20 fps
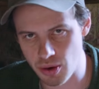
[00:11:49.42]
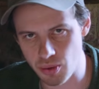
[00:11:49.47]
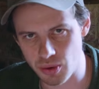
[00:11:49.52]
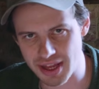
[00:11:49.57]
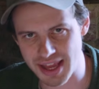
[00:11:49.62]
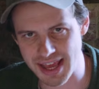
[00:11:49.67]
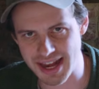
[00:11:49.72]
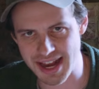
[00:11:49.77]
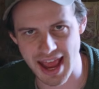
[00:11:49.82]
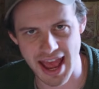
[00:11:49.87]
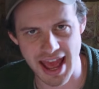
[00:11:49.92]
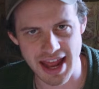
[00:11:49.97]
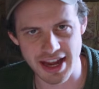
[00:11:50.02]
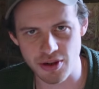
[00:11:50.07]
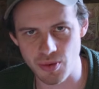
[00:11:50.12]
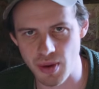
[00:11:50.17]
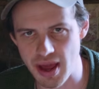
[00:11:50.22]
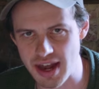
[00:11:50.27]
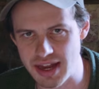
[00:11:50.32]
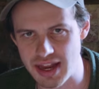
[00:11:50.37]
don't want to get it
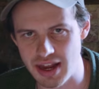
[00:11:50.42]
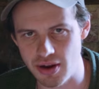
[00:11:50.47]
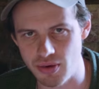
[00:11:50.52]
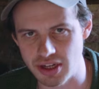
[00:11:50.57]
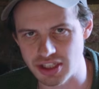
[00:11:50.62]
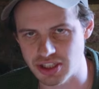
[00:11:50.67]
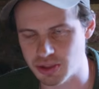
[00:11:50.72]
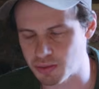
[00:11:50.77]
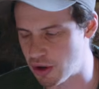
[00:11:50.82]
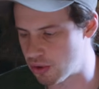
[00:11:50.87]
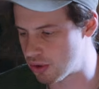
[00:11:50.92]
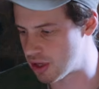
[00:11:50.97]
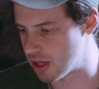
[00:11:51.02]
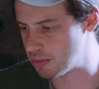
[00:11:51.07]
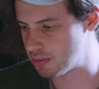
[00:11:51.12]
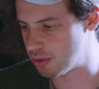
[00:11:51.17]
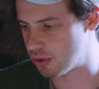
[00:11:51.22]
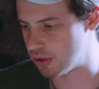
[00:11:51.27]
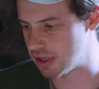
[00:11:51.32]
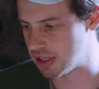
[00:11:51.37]
anywhere near its
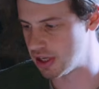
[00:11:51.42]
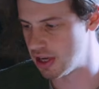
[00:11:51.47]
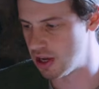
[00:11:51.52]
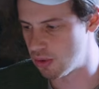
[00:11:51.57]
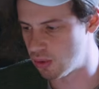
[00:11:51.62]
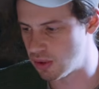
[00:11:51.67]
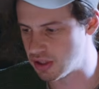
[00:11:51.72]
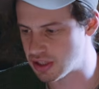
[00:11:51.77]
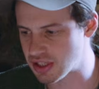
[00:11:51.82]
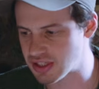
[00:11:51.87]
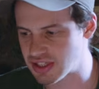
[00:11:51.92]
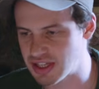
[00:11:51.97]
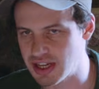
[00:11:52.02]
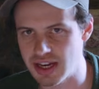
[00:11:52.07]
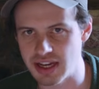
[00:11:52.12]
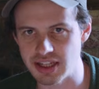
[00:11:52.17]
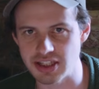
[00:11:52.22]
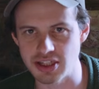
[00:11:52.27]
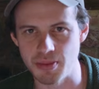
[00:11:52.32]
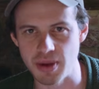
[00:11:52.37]
smoking point. We just
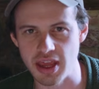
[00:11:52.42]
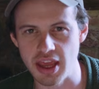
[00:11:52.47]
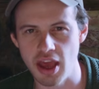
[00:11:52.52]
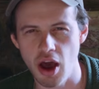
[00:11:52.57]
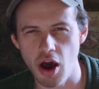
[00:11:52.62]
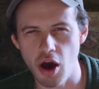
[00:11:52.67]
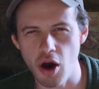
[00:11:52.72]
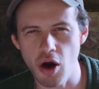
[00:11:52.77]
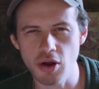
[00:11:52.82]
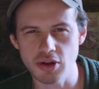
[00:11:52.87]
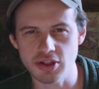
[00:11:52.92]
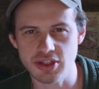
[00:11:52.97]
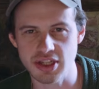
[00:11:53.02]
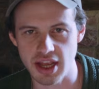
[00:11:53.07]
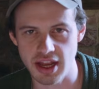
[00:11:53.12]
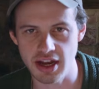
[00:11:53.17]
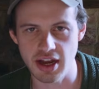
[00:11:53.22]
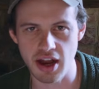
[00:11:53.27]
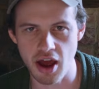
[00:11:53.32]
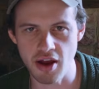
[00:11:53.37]
need it to be hot
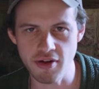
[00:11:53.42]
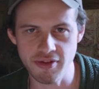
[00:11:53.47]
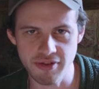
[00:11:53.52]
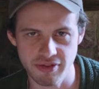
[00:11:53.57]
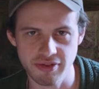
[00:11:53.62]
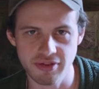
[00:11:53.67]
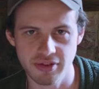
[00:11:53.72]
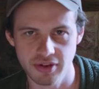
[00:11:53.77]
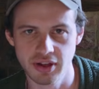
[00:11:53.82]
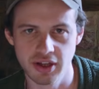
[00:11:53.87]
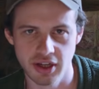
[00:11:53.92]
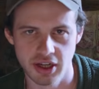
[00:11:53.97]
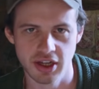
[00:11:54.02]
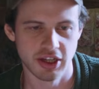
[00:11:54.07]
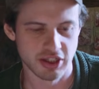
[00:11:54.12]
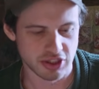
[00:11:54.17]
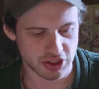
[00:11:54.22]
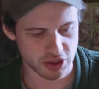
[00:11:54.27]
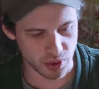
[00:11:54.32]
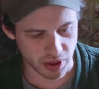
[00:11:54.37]
enough
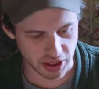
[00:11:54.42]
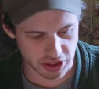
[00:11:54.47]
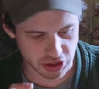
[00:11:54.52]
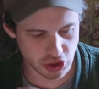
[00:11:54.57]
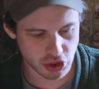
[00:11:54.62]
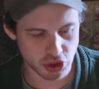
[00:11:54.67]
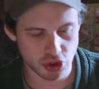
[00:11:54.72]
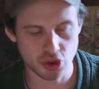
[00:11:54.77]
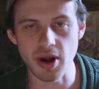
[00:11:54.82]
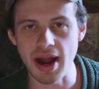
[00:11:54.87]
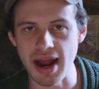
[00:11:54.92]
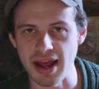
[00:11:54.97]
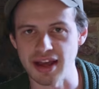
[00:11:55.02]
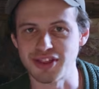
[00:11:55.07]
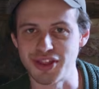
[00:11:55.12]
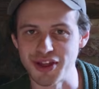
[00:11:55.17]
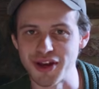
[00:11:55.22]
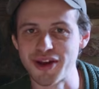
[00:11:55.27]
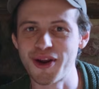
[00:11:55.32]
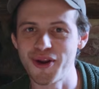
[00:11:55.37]
to
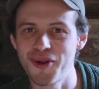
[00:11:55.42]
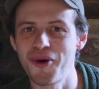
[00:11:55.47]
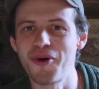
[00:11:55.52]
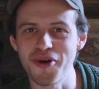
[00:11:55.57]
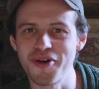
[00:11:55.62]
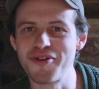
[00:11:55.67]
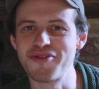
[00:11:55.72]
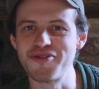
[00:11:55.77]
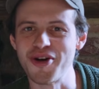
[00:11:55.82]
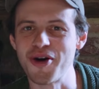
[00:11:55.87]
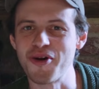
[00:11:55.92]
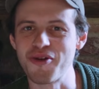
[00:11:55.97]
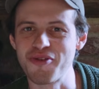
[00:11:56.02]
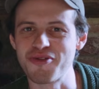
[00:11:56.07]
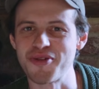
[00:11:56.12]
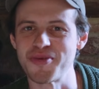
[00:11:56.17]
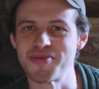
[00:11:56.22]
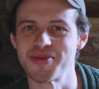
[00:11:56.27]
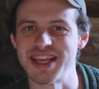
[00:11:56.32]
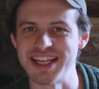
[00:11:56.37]
extract the chlorophyll
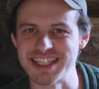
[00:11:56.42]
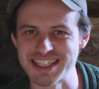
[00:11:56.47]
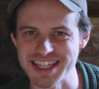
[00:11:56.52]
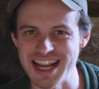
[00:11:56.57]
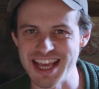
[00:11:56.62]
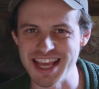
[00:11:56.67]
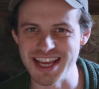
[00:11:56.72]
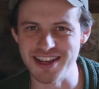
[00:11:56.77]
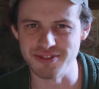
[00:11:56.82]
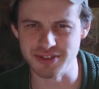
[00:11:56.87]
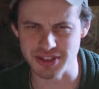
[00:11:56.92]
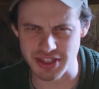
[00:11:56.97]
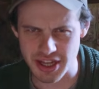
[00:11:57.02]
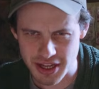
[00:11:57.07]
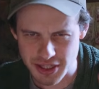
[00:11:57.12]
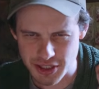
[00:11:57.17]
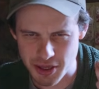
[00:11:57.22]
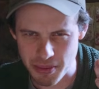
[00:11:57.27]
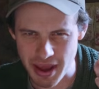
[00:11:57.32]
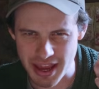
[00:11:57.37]
from these
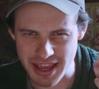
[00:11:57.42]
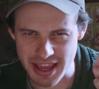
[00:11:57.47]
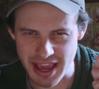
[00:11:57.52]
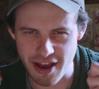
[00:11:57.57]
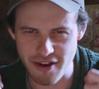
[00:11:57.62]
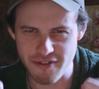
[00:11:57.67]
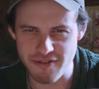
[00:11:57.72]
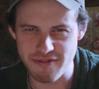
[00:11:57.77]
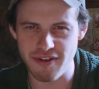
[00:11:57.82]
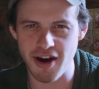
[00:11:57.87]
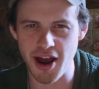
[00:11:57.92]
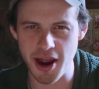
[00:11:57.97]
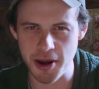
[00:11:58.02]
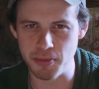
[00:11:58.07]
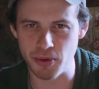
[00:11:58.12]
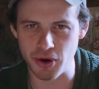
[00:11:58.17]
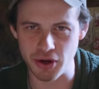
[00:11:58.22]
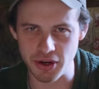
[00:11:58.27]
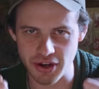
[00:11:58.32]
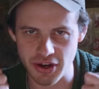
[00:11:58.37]
leaves to make it a
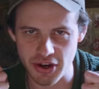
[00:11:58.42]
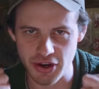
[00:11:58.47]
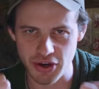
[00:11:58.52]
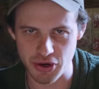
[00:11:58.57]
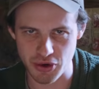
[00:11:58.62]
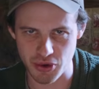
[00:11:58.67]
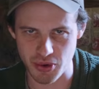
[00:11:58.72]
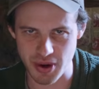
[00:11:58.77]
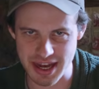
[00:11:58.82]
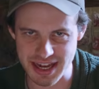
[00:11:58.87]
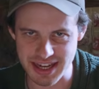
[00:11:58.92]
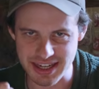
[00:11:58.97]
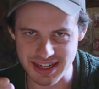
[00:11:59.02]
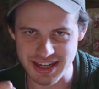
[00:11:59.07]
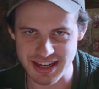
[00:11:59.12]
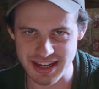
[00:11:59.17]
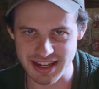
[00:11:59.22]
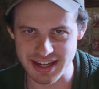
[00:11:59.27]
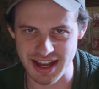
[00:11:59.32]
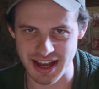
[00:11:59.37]
vibrant green
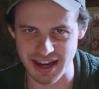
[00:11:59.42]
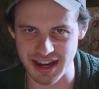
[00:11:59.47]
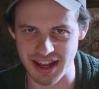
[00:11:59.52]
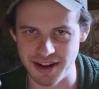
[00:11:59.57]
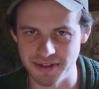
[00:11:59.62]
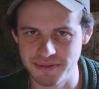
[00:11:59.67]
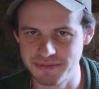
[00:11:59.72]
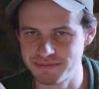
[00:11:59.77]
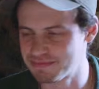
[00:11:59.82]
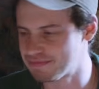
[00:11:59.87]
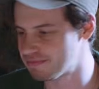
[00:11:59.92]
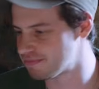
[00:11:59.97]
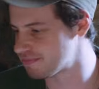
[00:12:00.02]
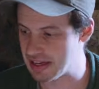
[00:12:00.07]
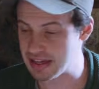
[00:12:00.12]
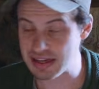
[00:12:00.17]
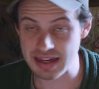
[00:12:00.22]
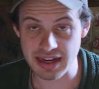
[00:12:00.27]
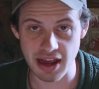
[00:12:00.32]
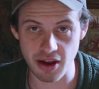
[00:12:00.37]
colour.
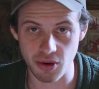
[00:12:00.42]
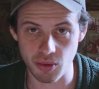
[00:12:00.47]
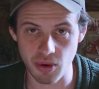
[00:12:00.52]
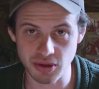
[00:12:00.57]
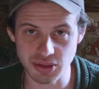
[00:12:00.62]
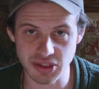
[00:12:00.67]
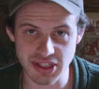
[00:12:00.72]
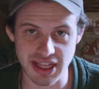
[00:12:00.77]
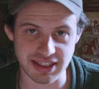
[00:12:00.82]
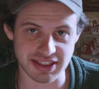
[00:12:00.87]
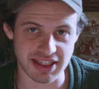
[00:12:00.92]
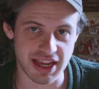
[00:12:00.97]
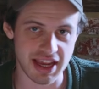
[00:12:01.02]
Now, whilst that's